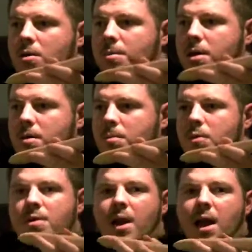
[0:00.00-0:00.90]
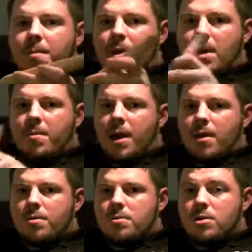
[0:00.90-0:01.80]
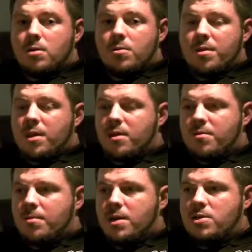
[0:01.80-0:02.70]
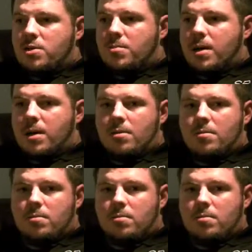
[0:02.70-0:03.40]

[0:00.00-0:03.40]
be more than happy to get back to you with any information you may